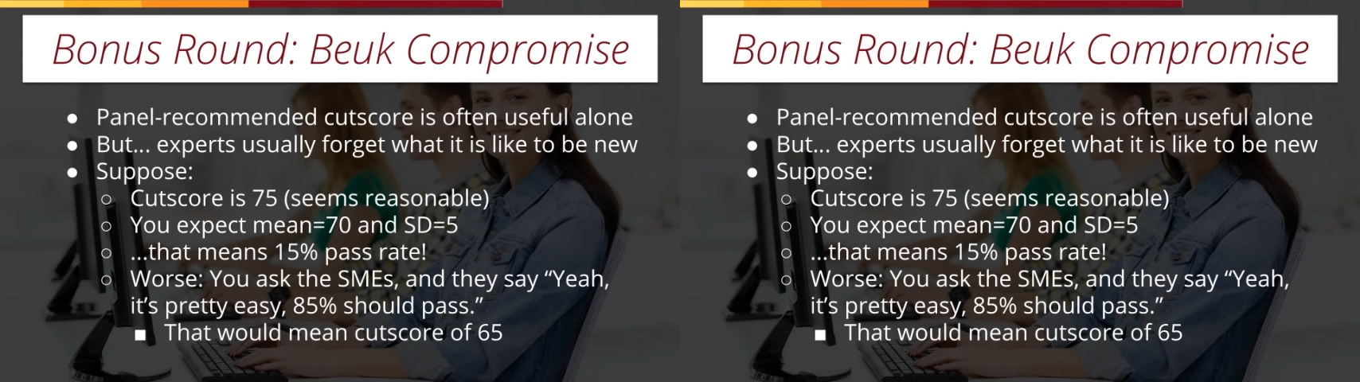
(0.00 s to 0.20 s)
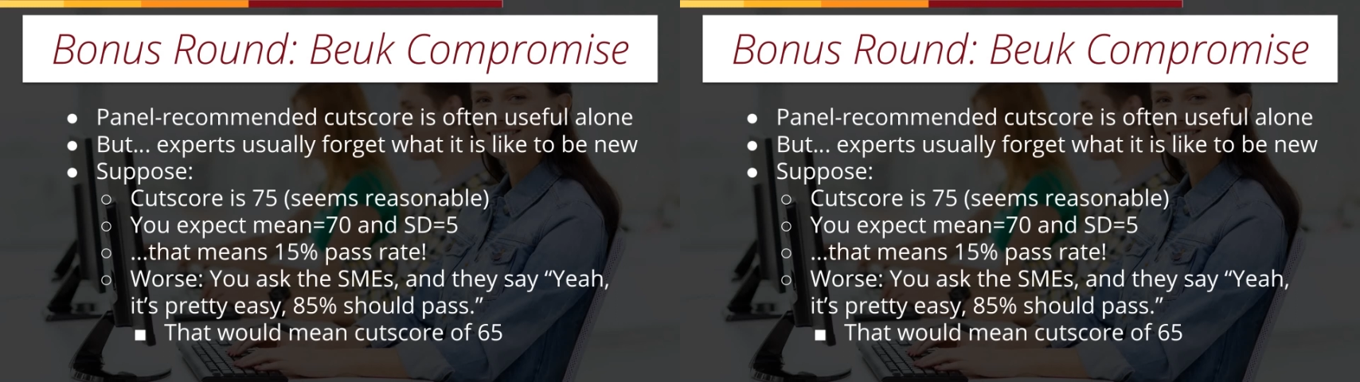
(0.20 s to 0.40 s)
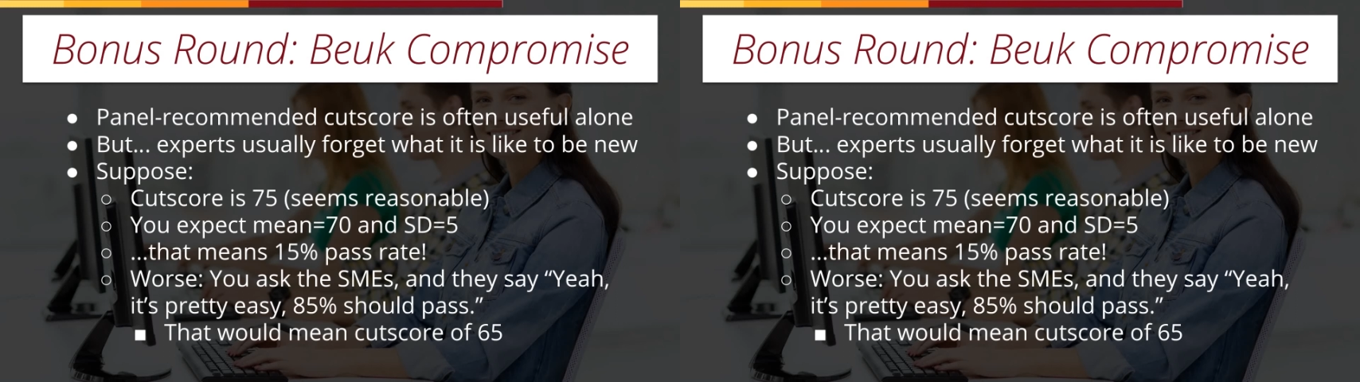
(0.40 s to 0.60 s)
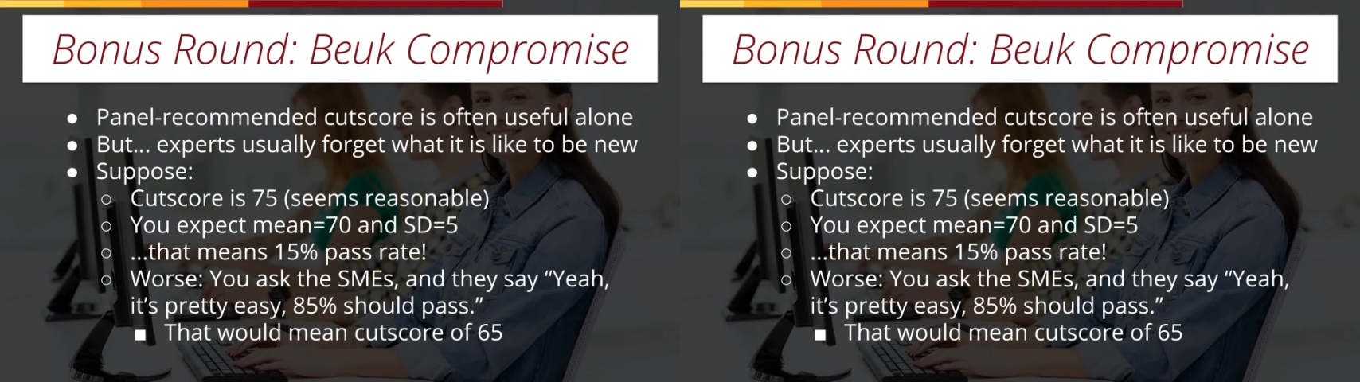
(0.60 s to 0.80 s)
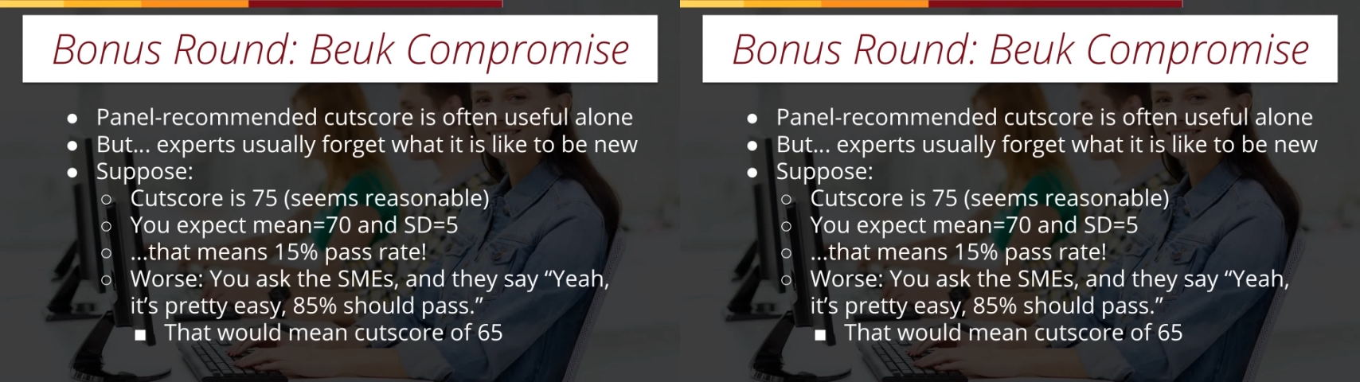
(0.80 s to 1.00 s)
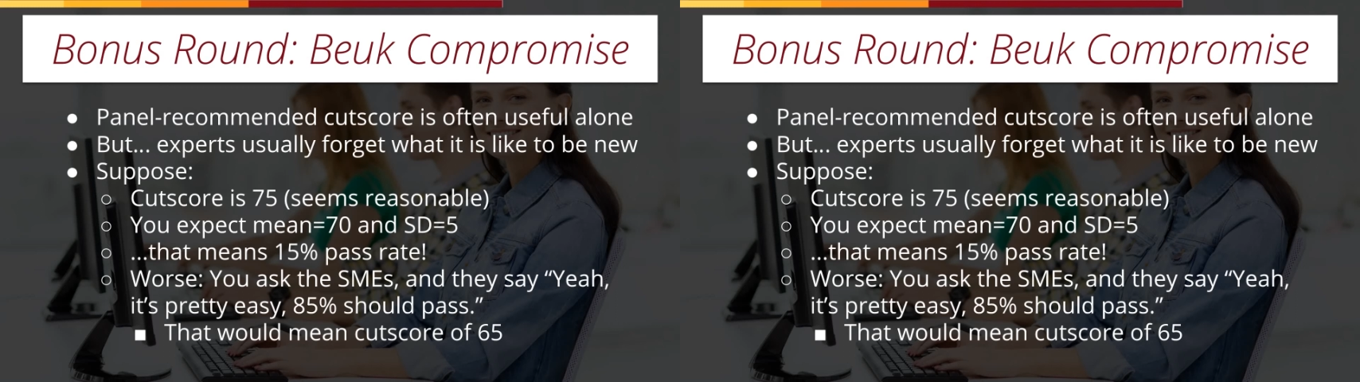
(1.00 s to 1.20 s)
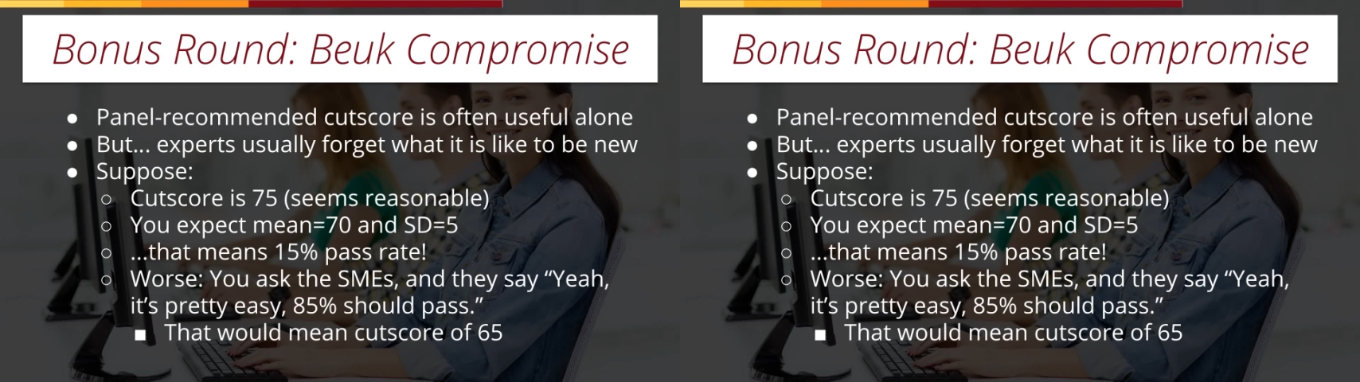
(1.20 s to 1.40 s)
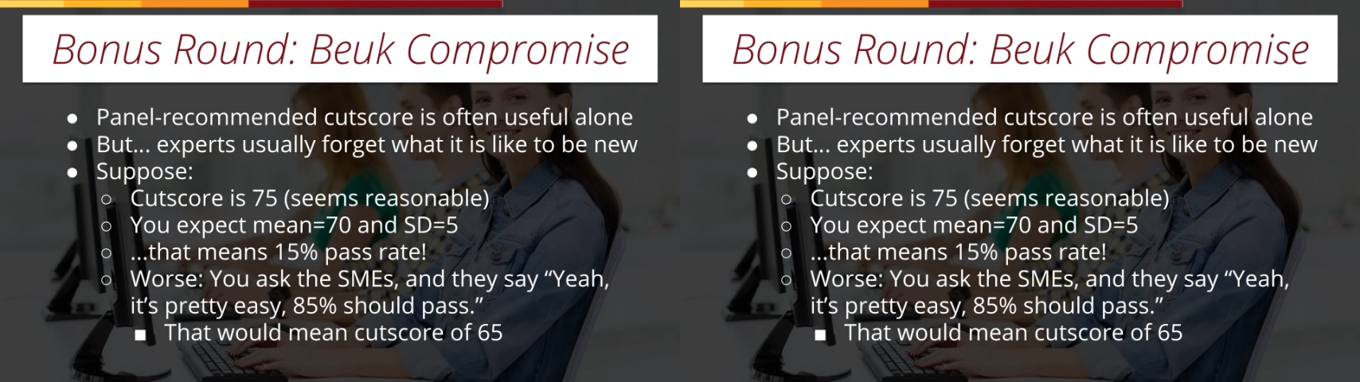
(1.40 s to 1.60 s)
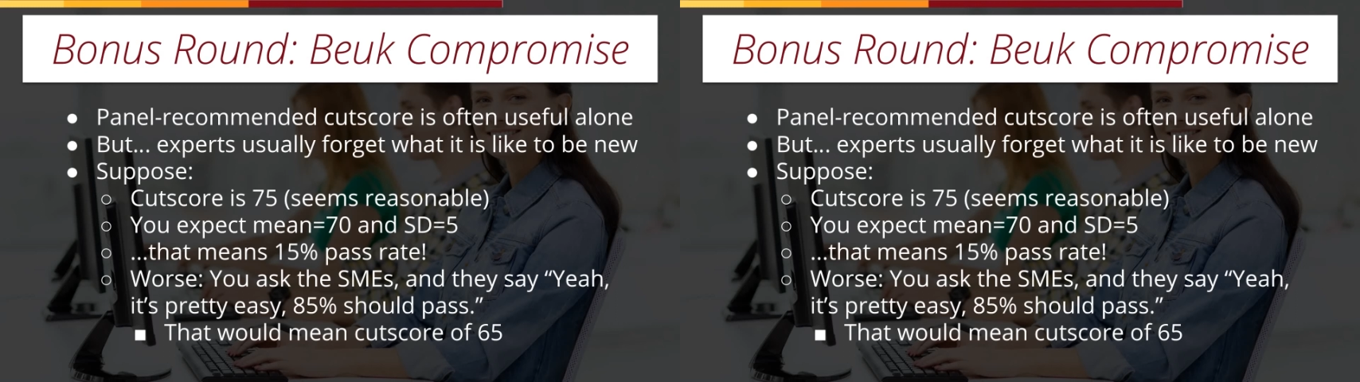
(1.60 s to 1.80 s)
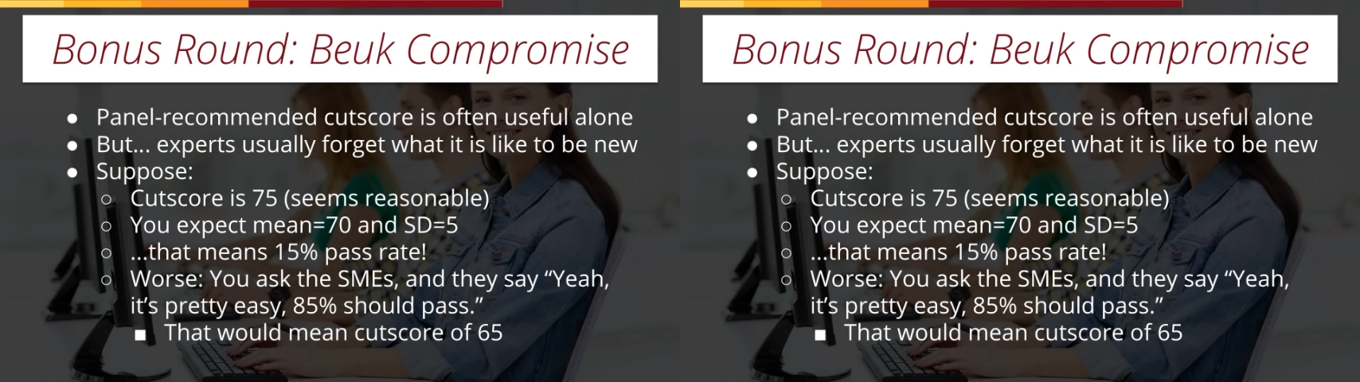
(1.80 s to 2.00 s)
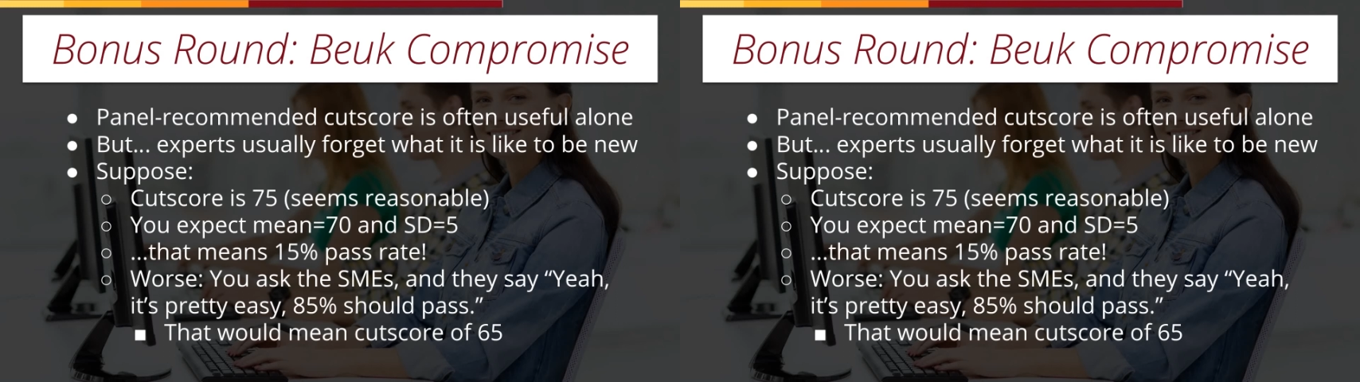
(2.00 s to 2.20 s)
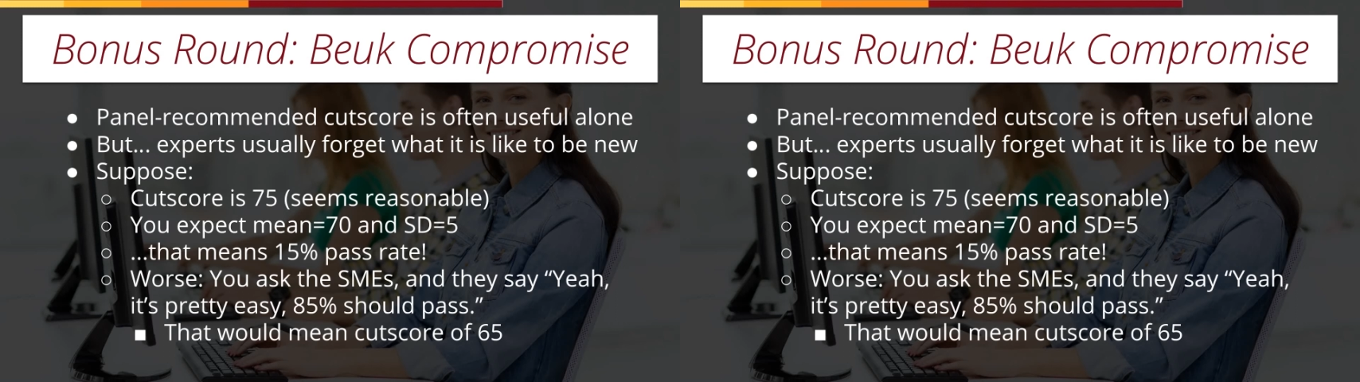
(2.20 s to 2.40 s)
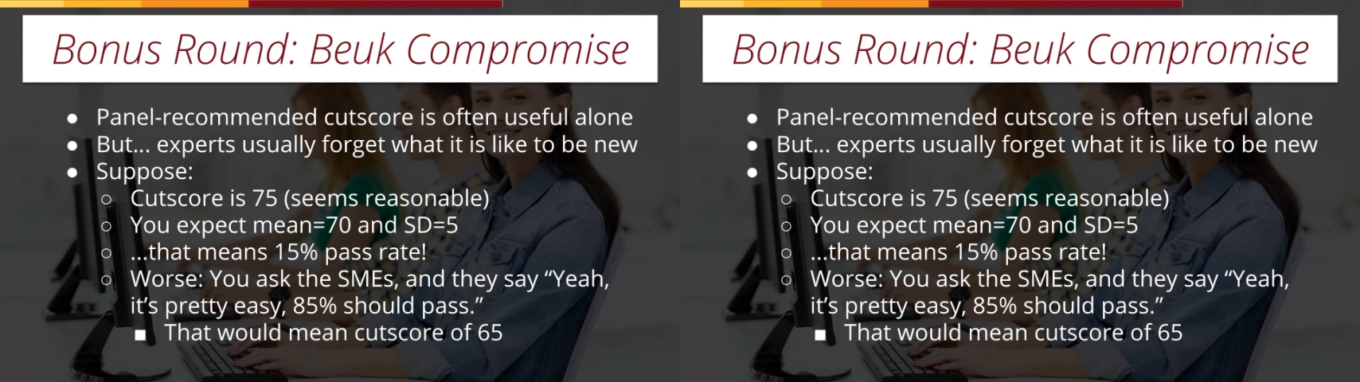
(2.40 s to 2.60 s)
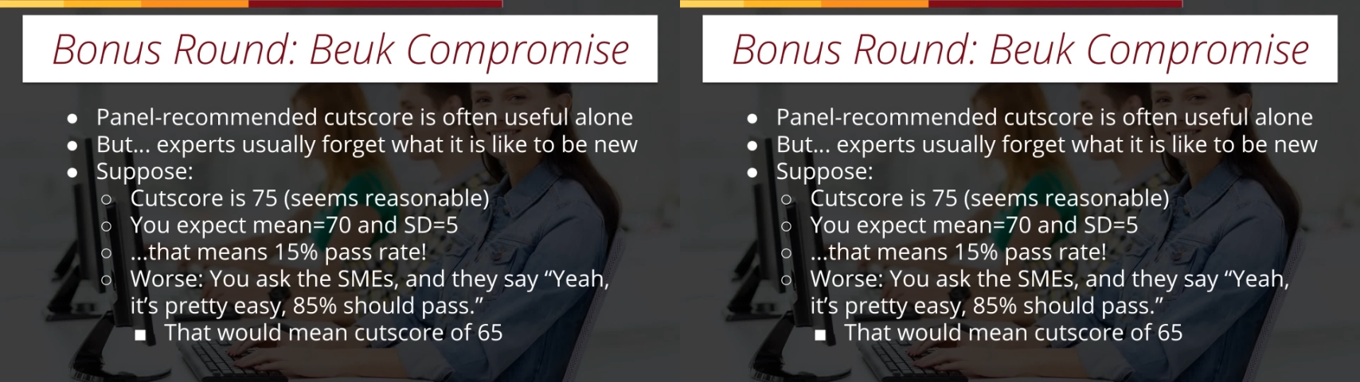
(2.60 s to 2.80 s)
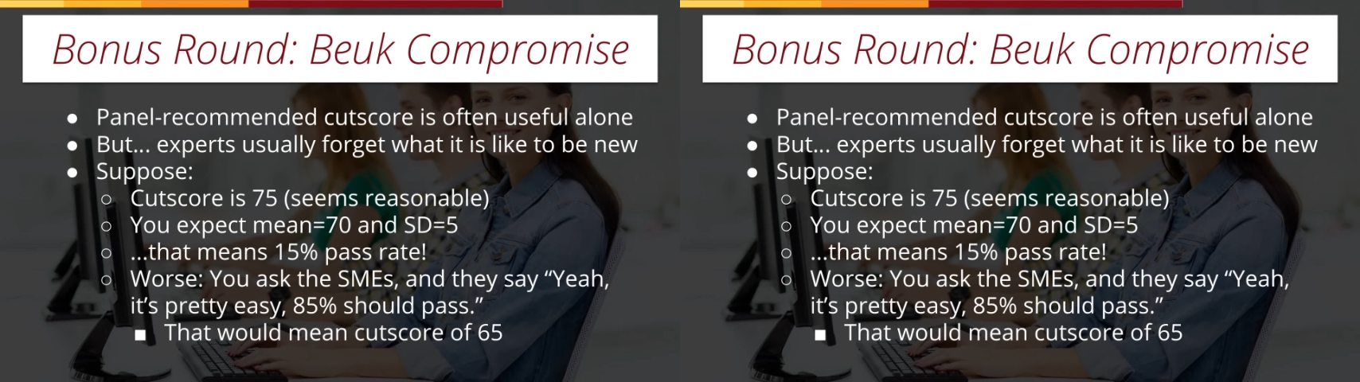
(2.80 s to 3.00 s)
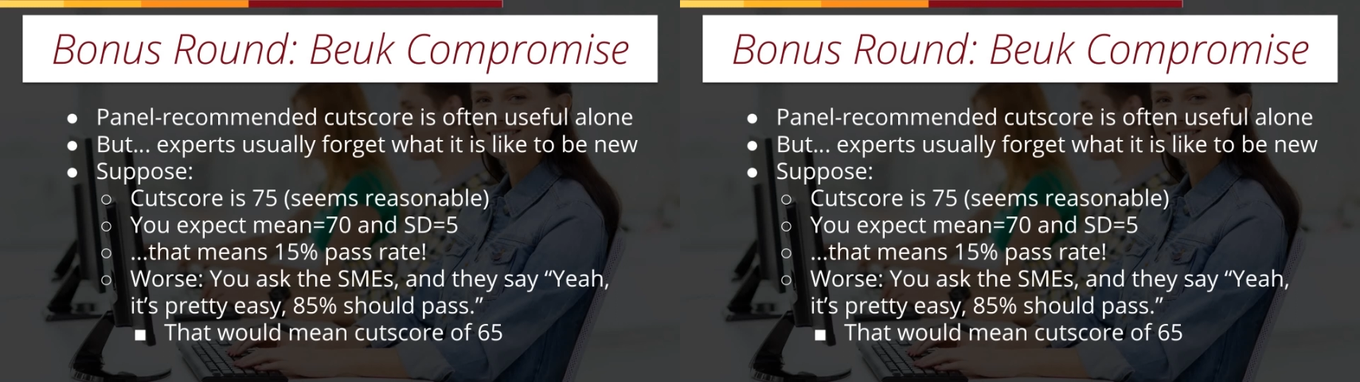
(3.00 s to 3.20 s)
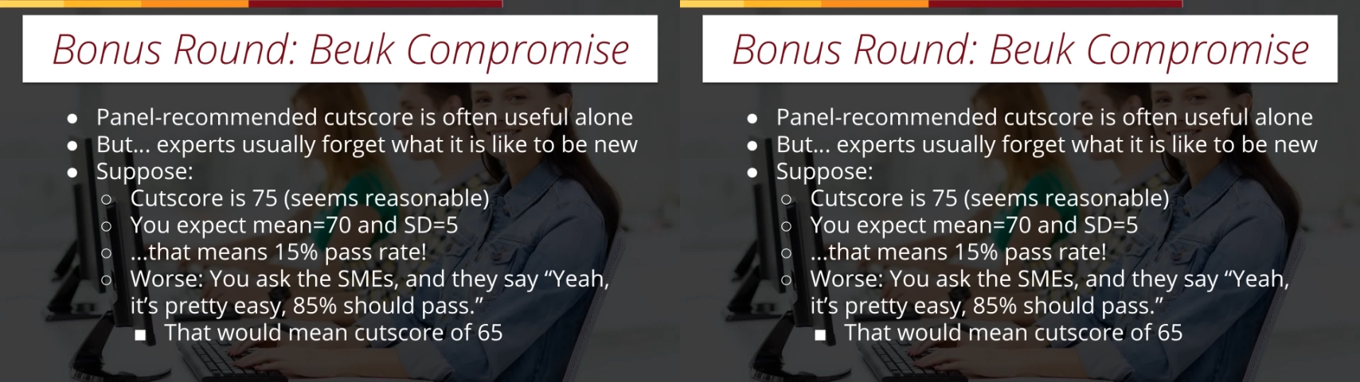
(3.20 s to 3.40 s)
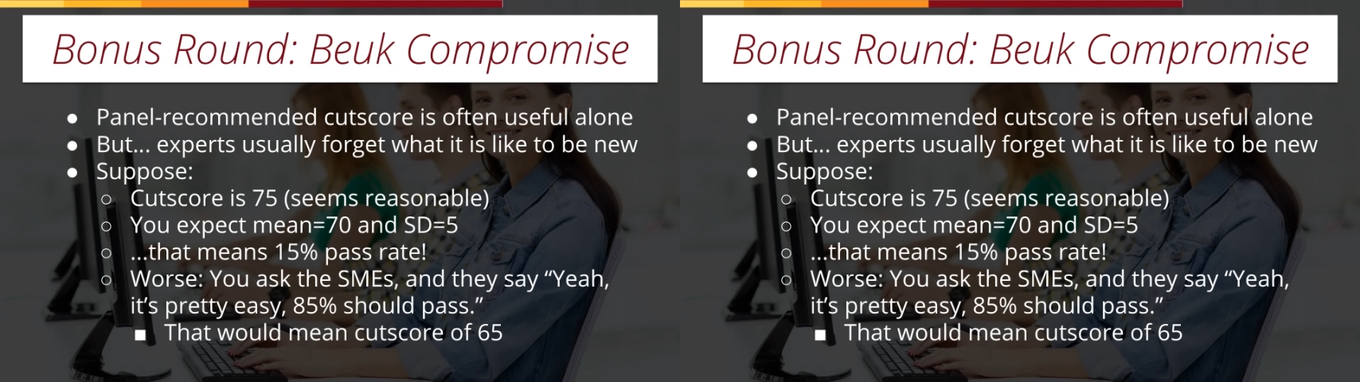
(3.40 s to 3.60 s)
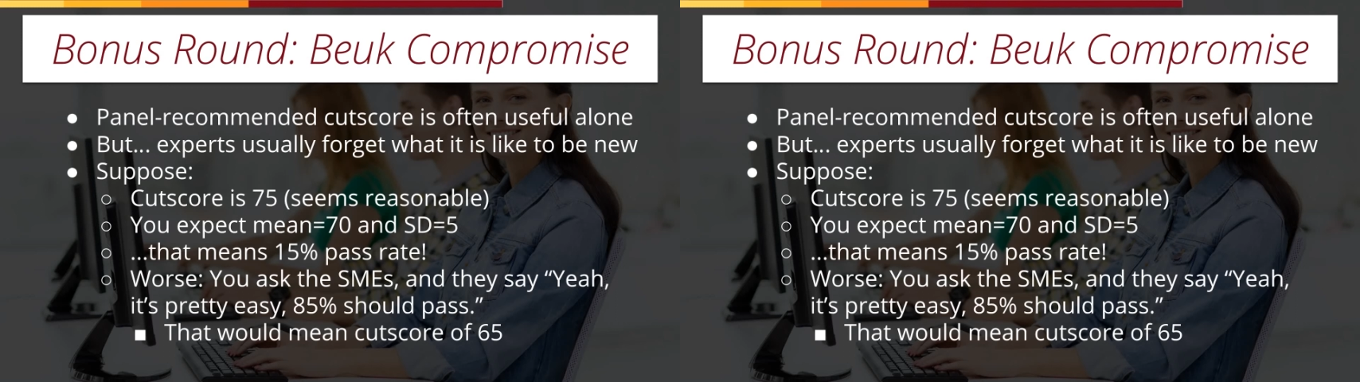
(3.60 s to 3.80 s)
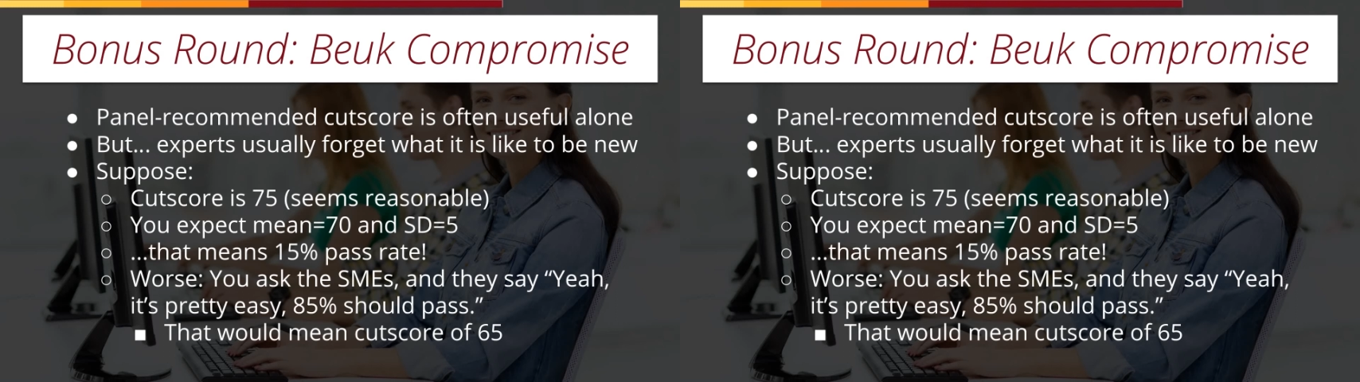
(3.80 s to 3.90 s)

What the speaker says: [unreadable: no face in view]